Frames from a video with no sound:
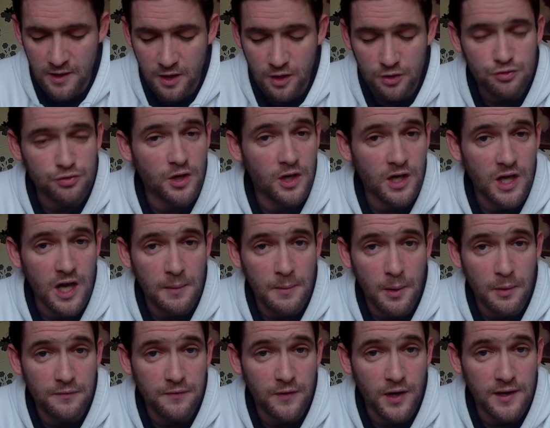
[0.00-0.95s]
I'll try and come
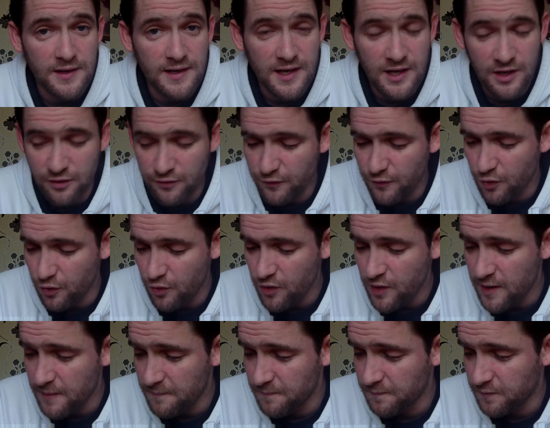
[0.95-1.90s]
up with ideas for
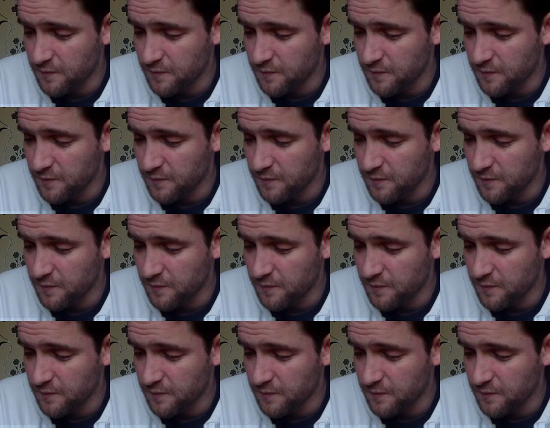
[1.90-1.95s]
it.